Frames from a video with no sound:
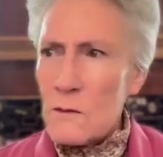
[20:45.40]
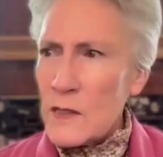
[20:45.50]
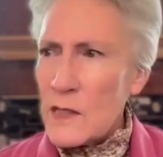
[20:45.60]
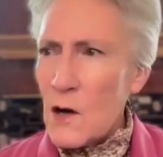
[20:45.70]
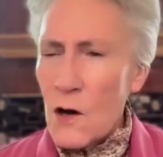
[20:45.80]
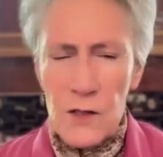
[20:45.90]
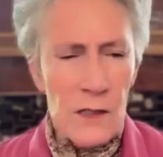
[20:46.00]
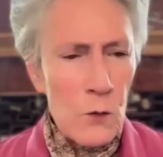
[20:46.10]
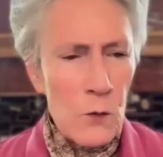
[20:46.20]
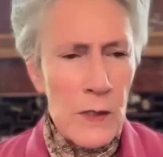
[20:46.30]
what do they call the
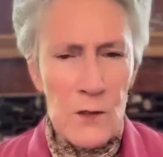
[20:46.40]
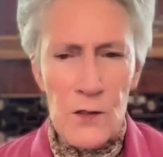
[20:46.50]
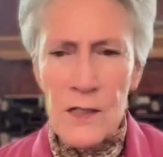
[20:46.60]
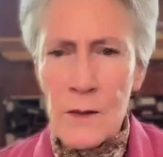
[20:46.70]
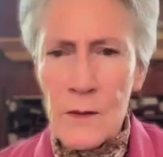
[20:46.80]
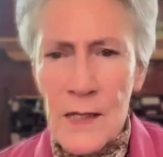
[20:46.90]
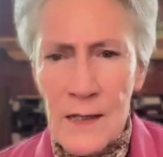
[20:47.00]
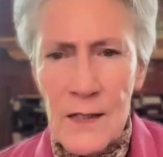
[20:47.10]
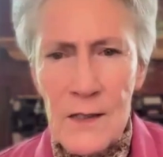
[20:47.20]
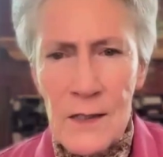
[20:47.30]
little wheels that the
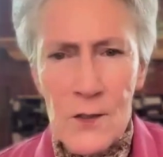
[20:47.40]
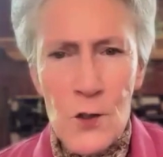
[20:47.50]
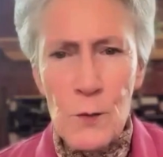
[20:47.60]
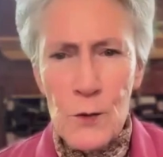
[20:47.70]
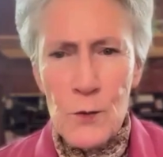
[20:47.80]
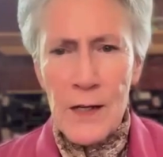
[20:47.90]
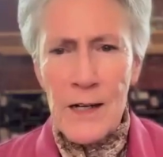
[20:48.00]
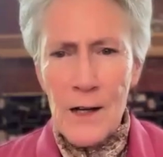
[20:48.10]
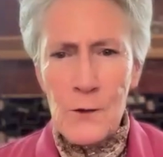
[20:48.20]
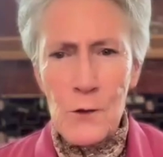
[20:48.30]
gerbils run
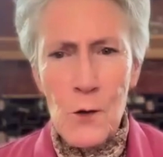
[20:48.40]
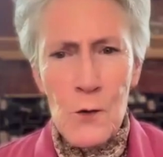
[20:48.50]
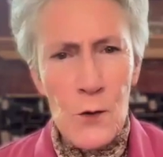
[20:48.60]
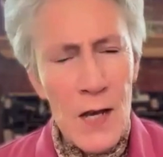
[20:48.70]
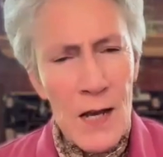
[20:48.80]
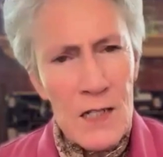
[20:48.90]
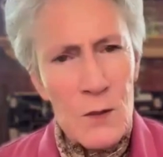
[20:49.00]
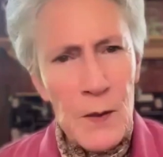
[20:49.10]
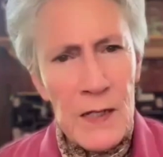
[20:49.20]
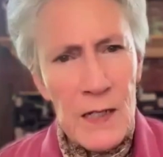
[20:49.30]
on, those
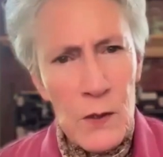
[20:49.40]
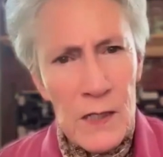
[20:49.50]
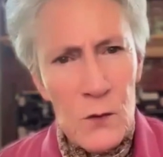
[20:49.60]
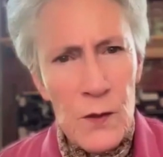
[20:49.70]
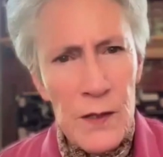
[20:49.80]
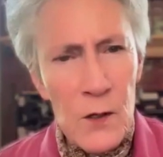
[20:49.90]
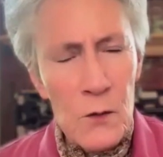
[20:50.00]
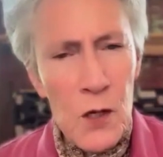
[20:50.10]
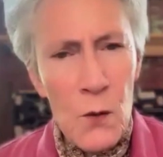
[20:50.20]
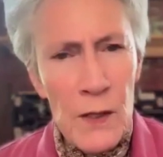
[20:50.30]
spinning wheels where they
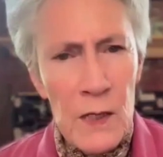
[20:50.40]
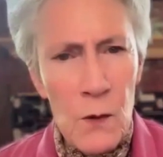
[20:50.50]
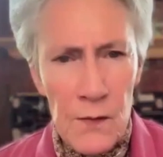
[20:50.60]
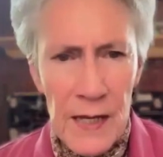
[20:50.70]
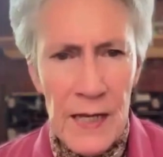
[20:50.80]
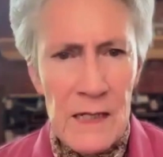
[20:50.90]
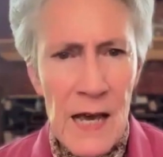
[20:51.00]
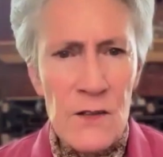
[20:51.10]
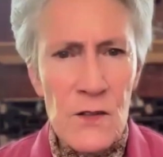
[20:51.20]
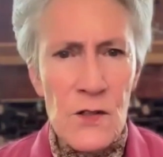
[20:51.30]
don't go anywhere. They get to
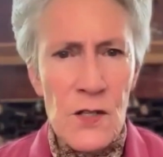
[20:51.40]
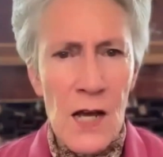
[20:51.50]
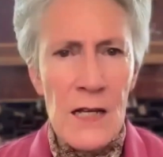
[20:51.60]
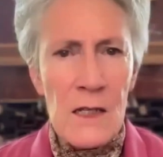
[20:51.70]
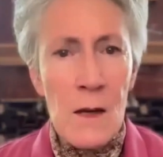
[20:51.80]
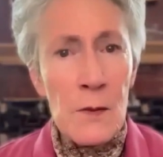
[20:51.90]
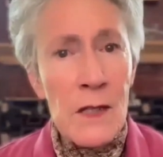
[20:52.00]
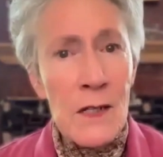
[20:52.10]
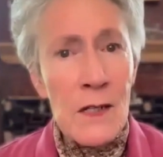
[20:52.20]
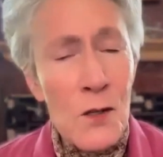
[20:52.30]
exercise, but
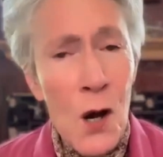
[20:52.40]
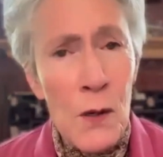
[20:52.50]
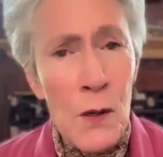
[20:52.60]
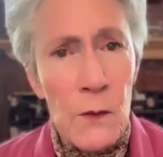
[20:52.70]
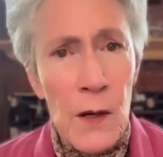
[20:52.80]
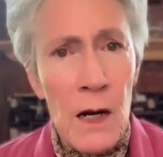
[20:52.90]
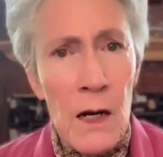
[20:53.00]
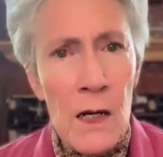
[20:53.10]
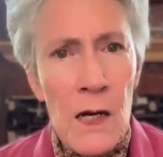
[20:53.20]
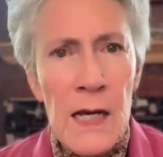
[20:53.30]
they don't go anywhere.
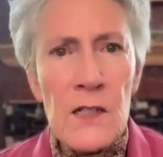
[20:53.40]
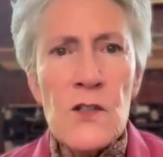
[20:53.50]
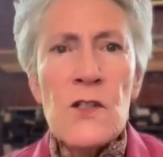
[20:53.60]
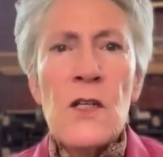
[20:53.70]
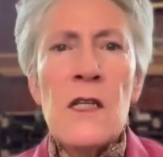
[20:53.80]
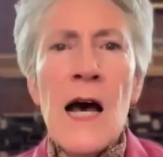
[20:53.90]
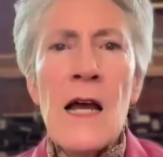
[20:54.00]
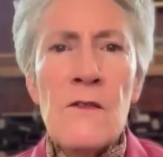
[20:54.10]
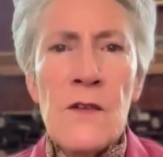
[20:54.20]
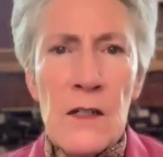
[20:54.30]
It's just a lot
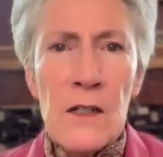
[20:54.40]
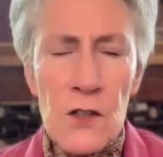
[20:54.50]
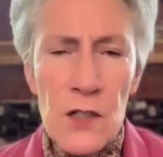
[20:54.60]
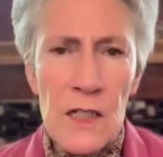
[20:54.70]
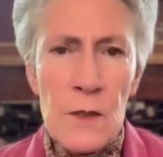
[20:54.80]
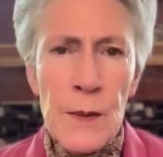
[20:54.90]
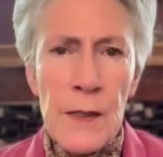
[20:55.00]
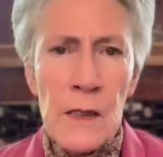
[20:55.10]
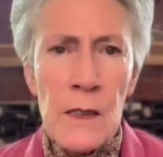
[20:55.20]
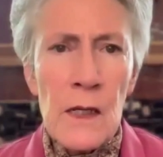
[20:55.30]
of energy
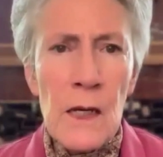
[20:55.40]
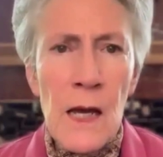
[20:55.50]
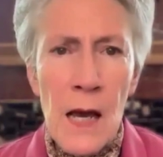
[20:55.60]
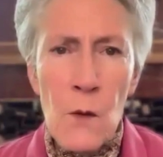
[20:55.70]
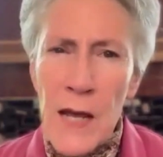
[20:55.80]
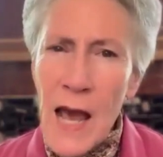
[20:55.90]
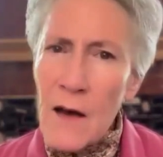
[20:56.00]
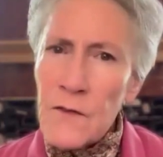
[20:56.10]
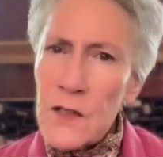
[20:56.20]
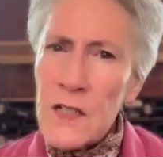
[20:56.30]
expended. And we
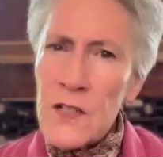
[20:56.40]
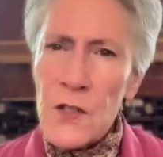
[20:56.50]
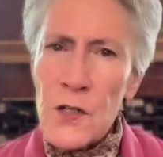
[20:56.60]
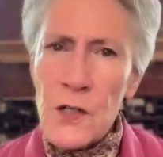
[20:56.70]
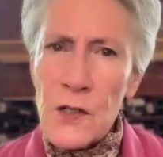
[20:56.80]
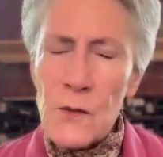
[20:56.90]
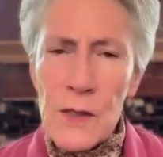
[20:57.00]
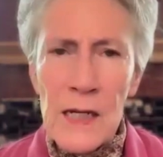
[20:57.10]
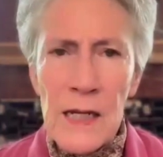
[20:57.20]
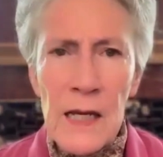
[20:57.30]
have to discern
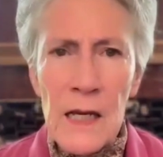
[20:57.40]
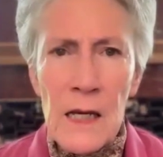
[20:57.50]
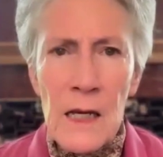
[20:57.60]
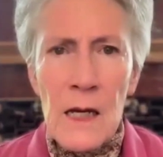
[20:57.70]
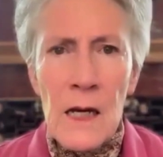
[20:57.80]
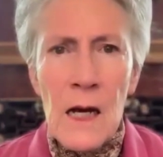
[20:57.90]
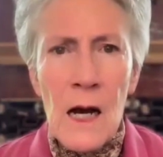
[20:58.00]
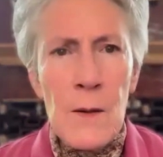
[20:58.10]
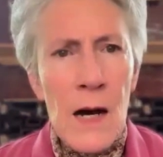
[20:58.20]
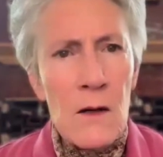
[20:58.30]
really
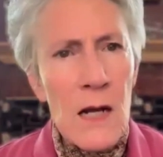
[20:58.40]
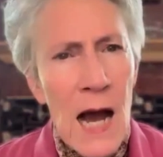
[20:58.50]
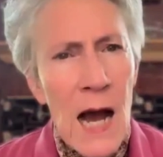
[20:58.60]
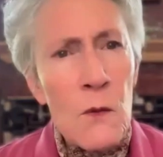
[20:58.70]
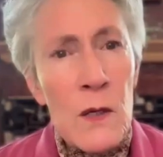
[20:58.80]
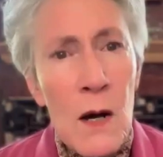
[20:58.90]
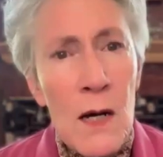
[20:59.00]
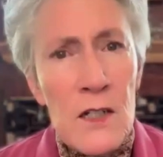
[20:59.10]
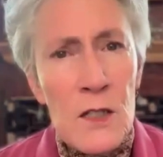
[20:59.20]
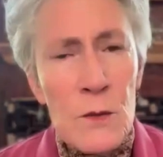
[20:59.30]
about how we
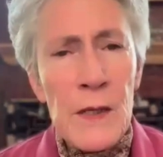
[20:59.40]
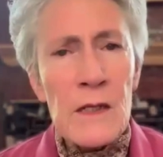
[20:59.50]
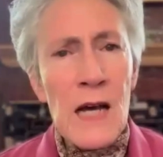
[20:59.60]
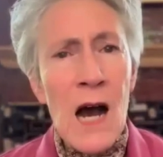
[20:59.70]
want to spend